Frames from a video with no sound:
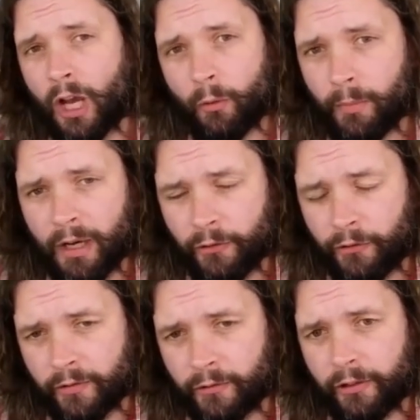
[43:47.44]
start with
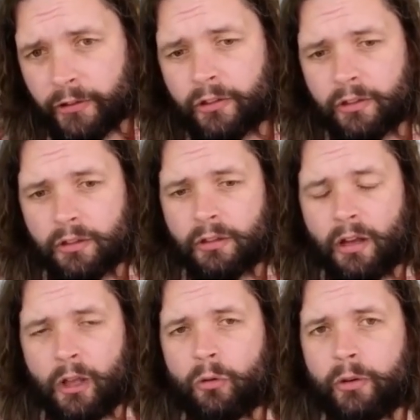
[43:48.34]
microservices.
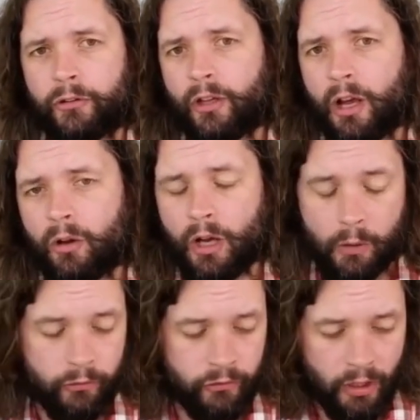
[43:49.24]
I always start,
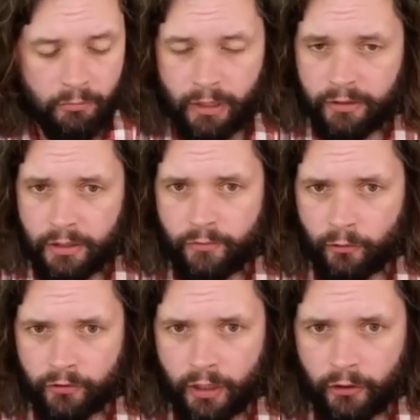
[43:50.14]
I would start my
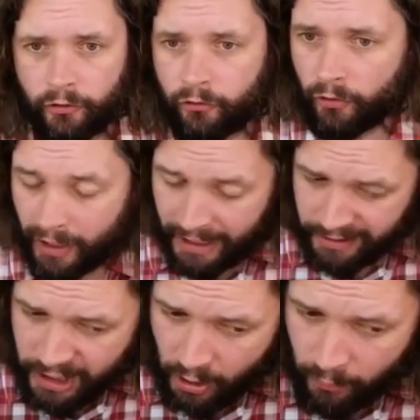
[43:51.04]
default starting choice,
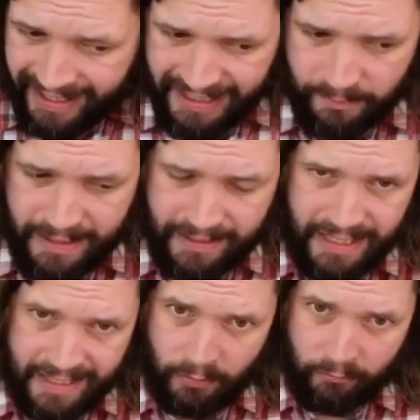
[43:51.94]
unless I know
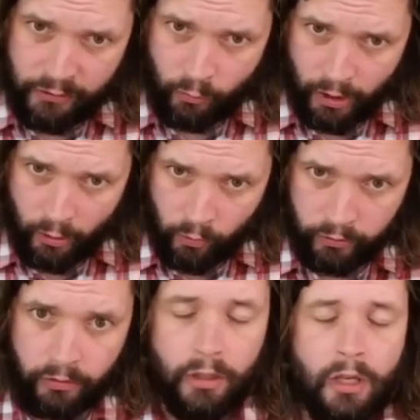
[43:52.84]
explicitly there's some reason why I
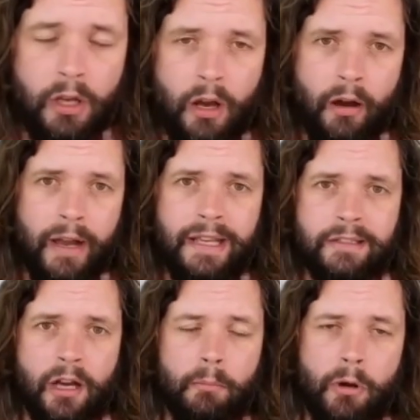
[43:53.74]
wouldn't. Yeah. I
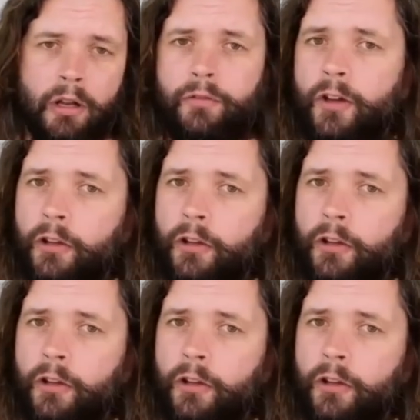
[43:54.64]
start monolith